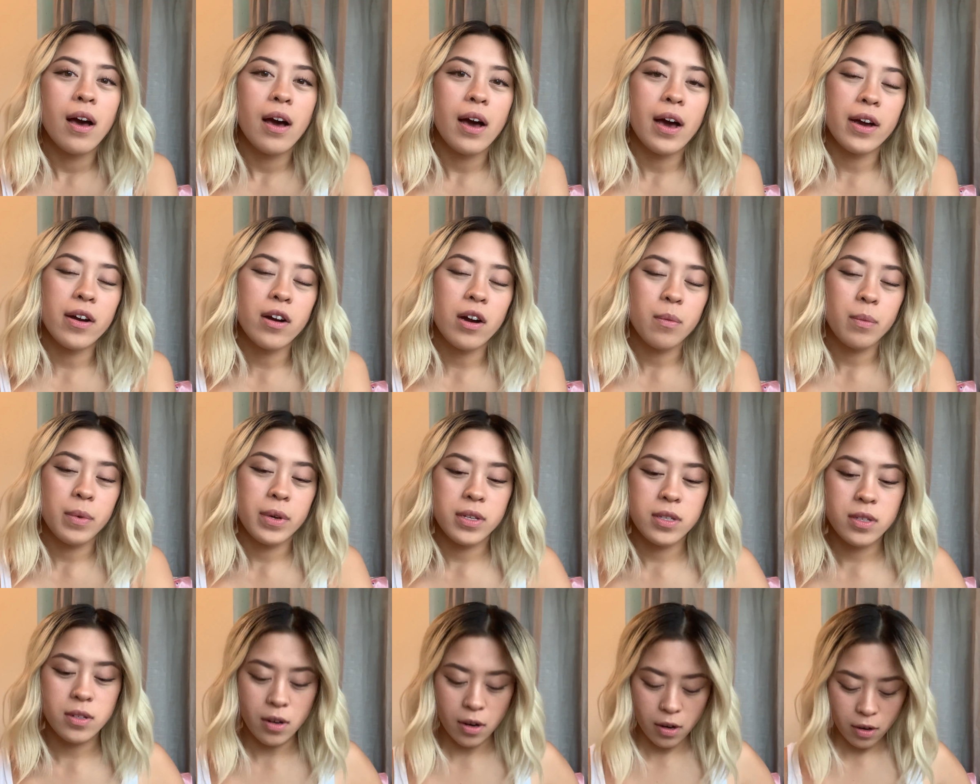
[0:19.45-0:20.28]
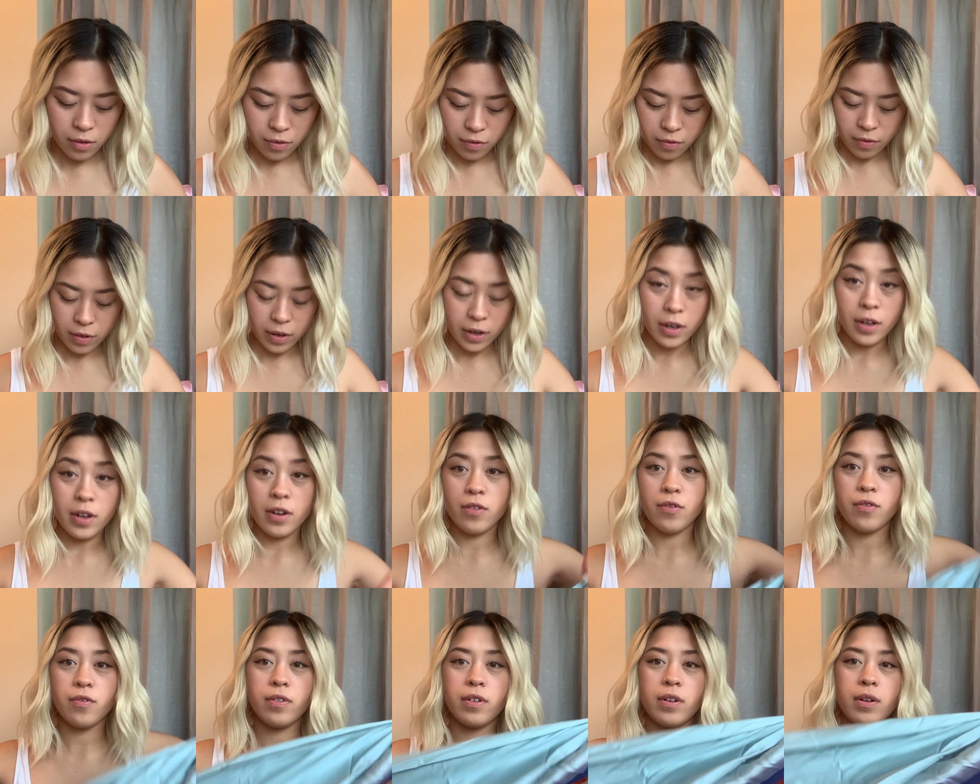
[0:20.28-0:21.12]
I got my scarf right
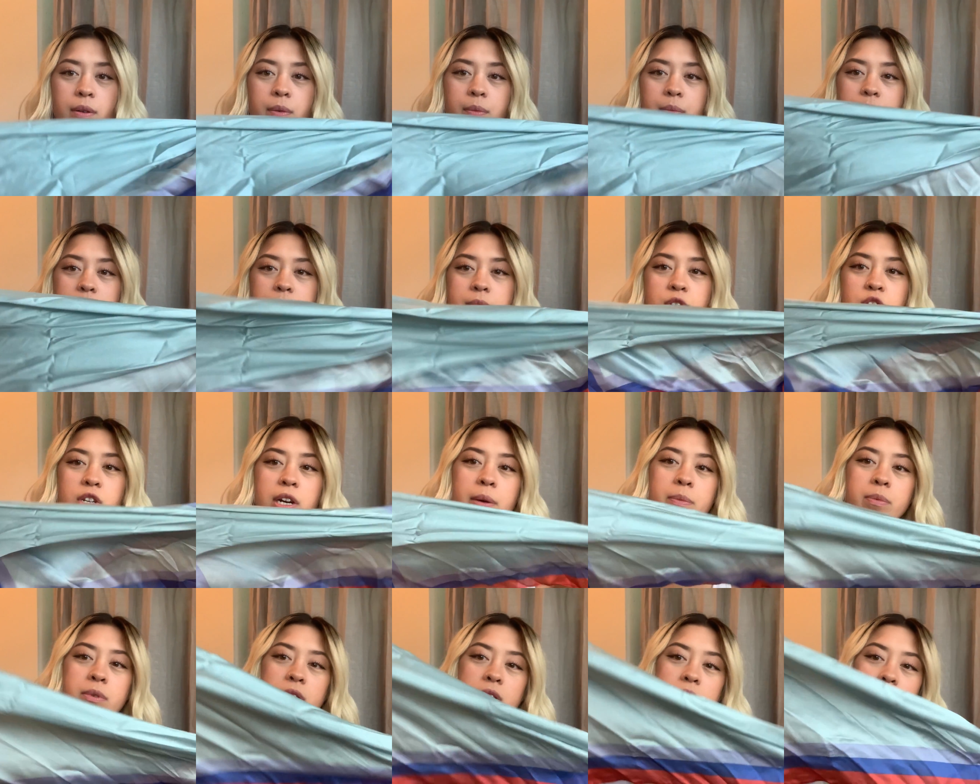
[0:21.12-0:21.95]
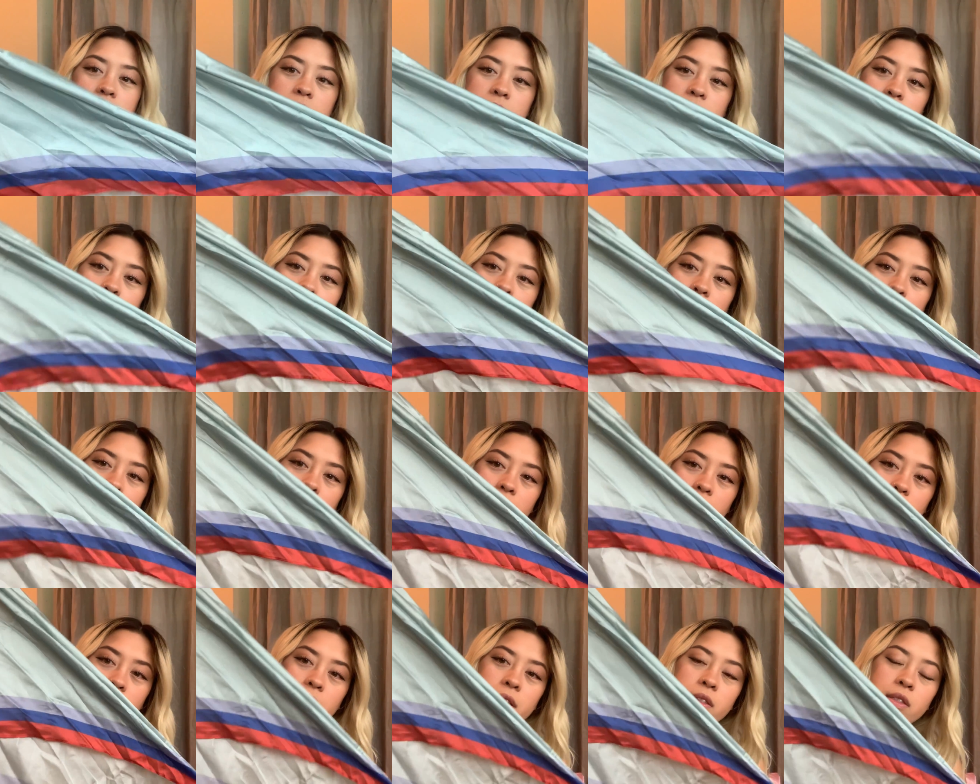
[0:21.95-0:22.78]
here from Chapters,
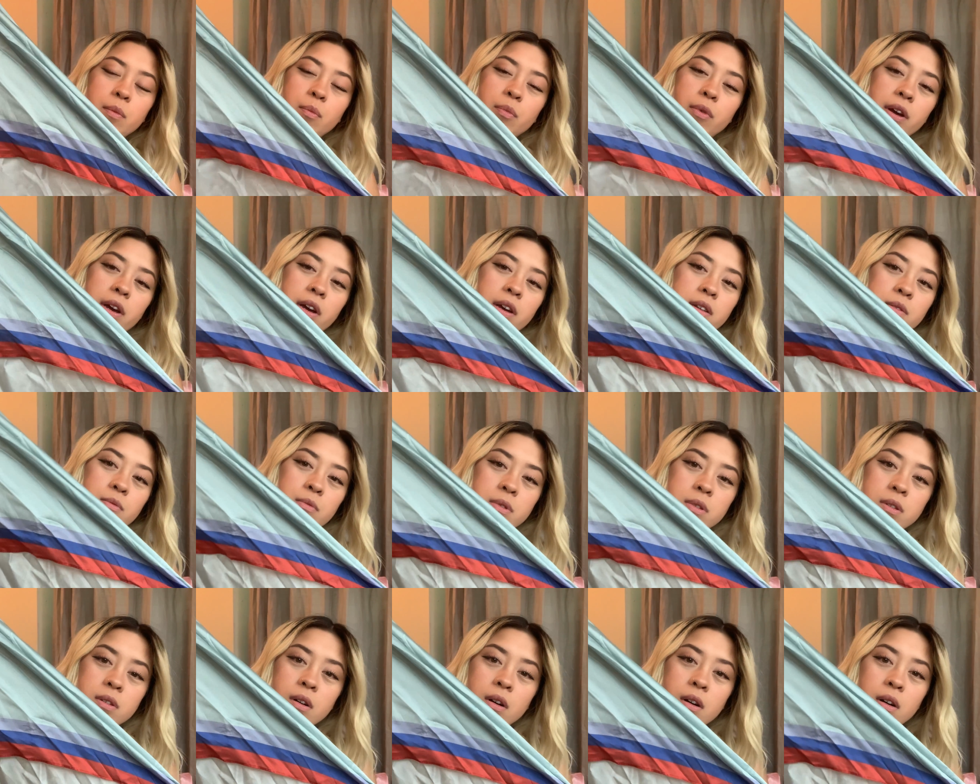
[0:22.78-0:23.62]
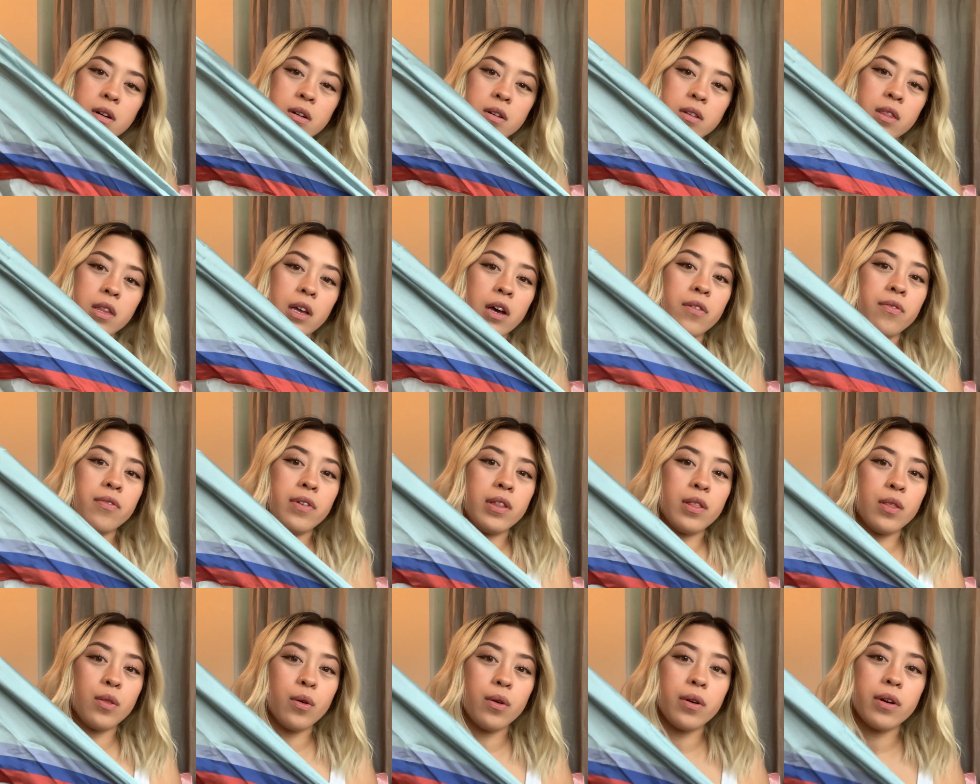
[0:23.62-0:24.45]
and the brand was called Love
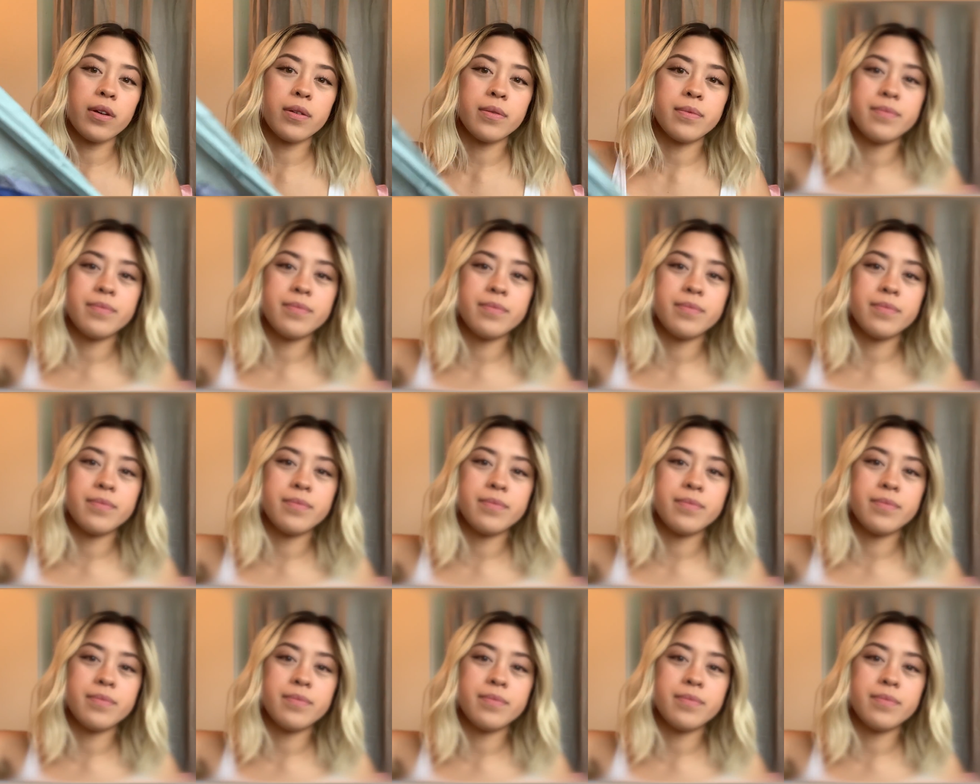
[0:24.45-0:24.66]
and Lore.